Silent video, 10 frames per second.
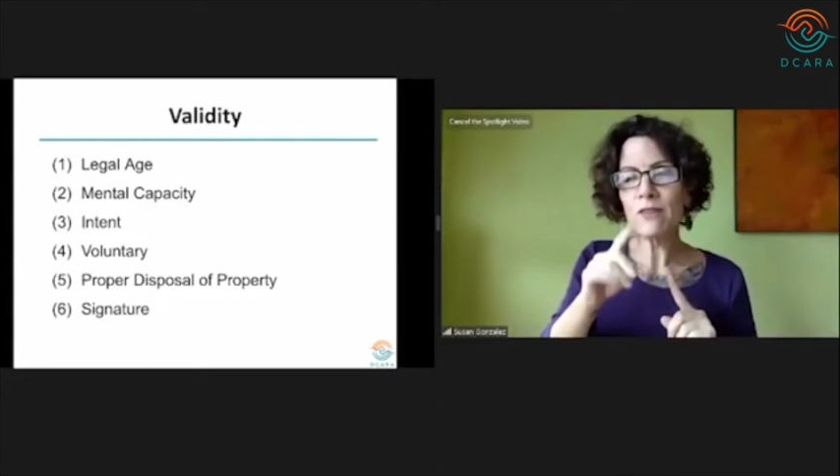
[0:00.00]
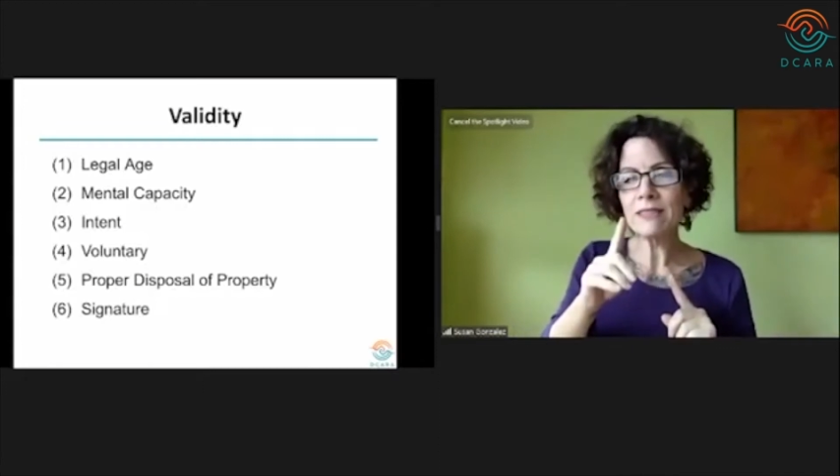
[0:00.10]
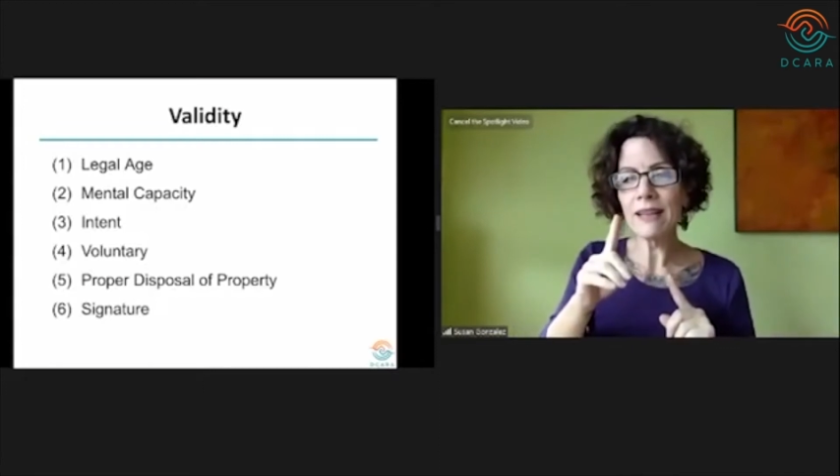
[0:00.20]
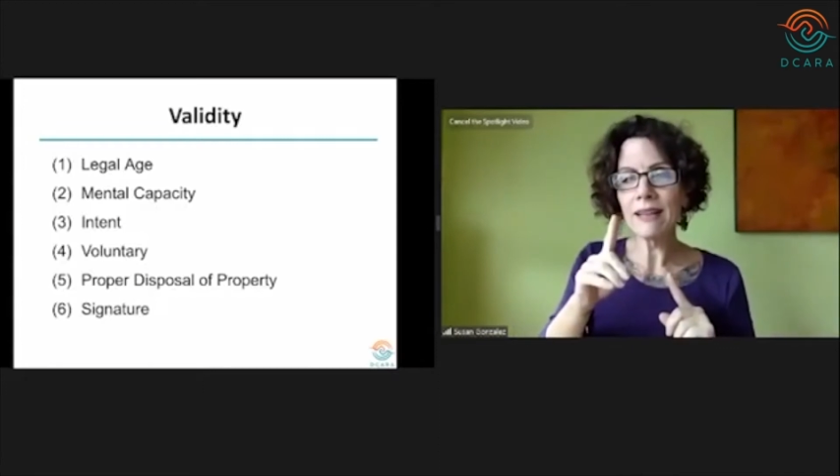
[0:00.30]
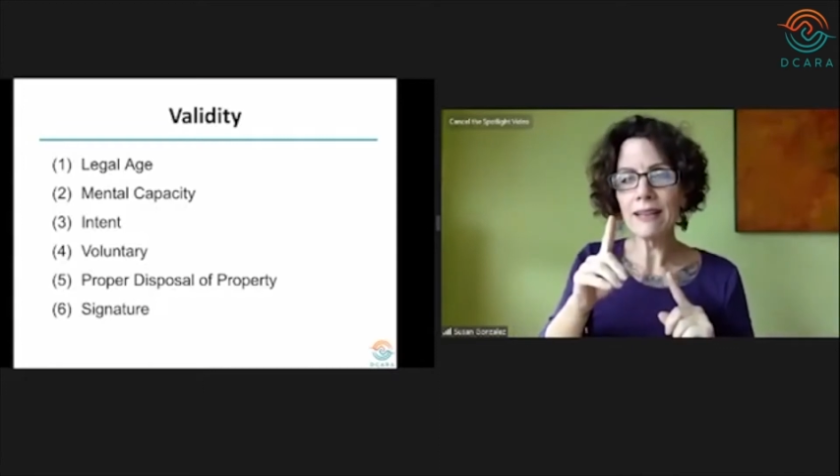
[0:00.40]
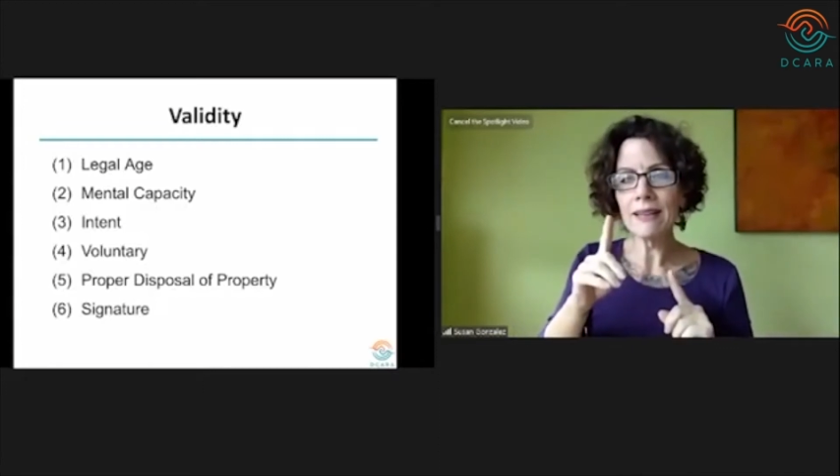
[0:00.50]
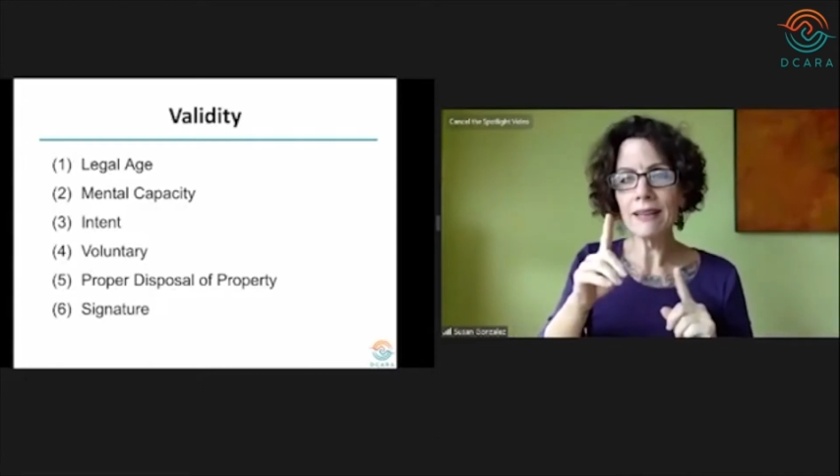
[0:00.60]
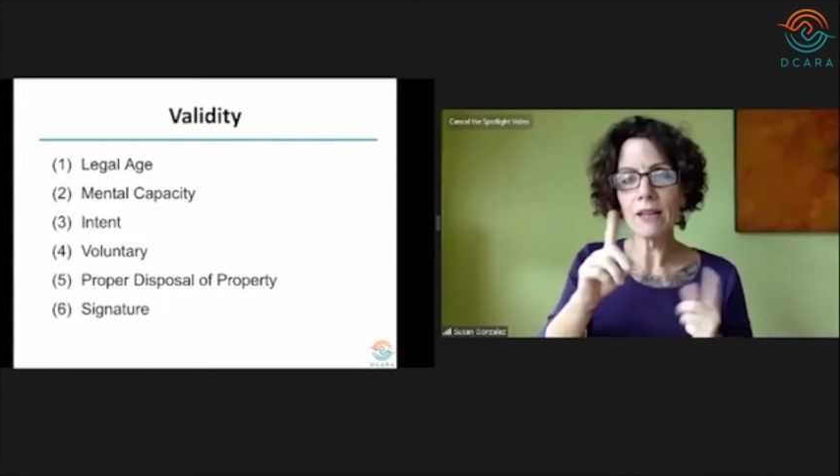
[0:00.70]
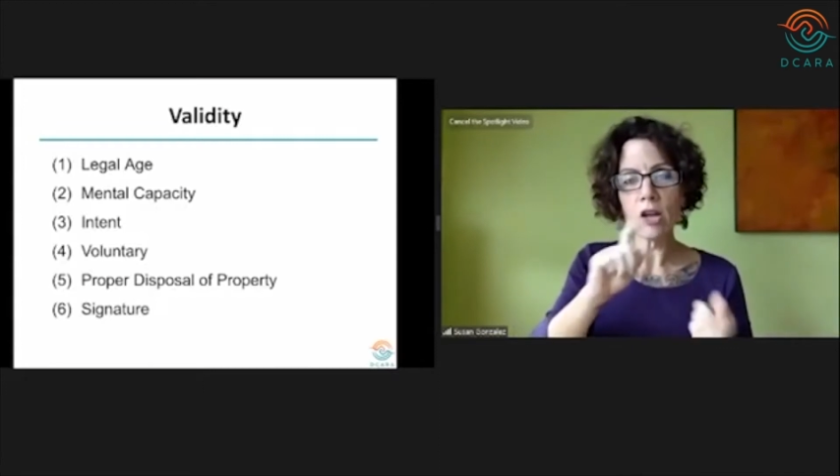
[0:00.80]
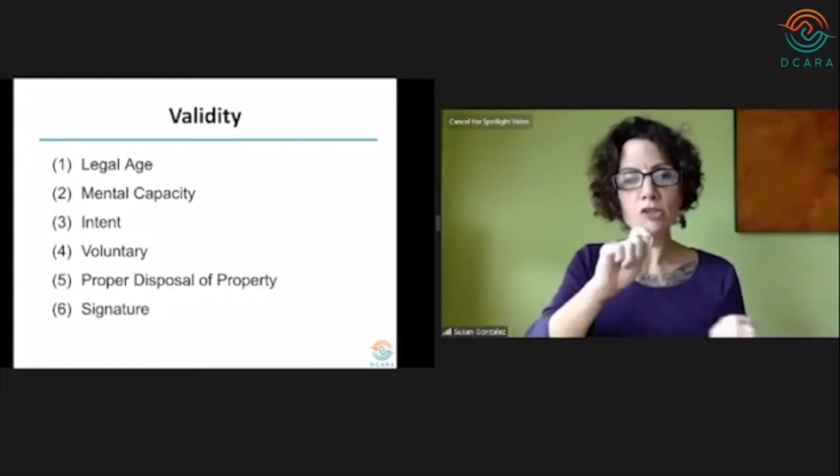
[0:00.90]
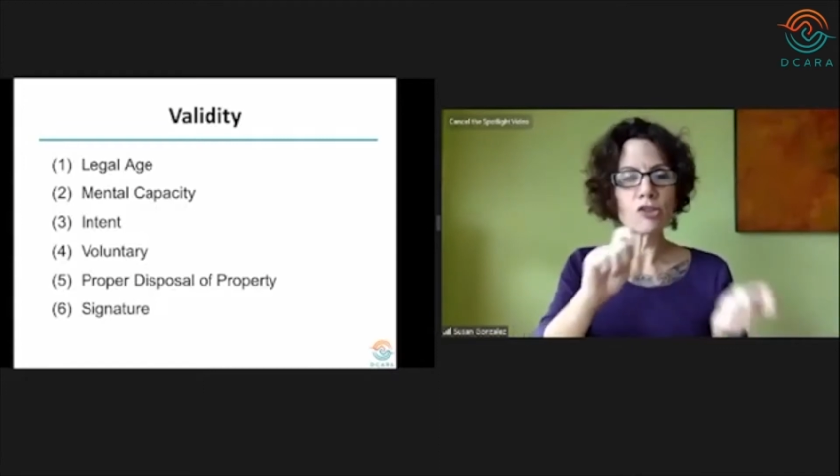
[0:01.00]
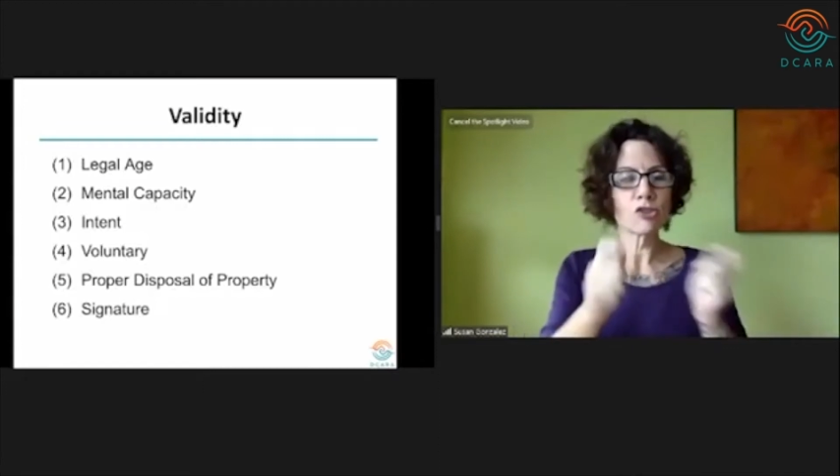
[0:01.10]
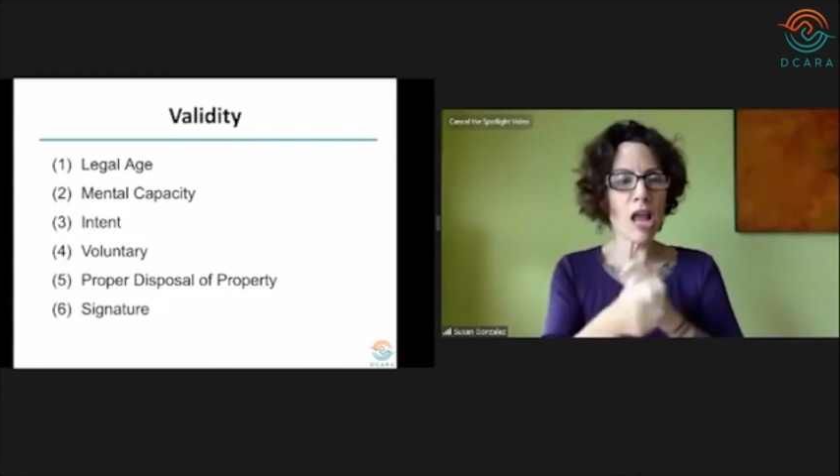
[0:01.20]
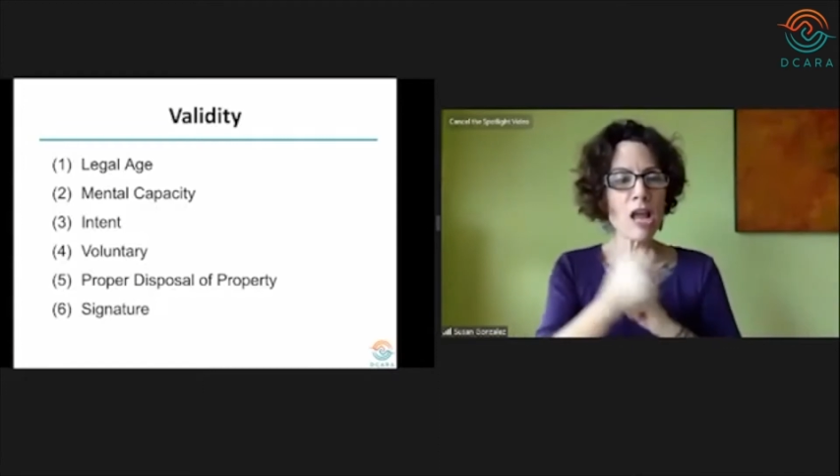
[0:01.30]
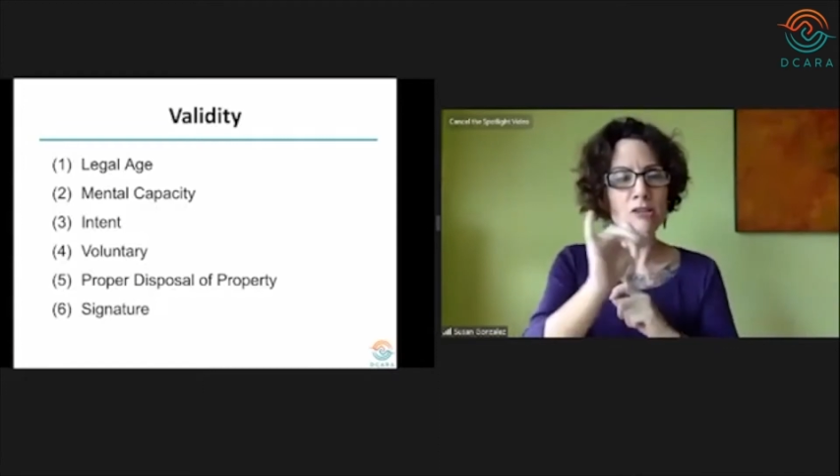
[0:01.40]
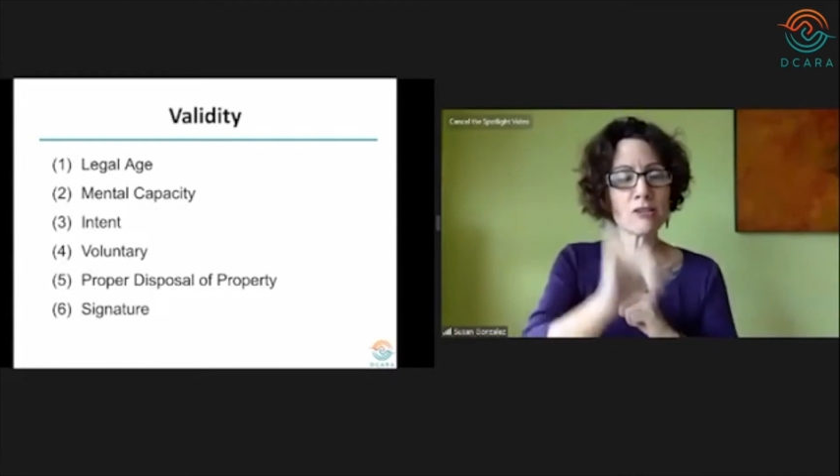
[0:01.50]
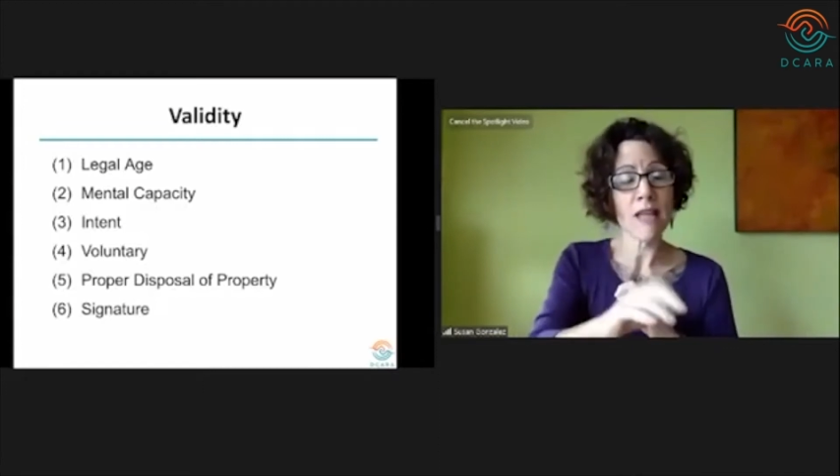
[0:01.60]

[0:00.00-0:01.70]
they never were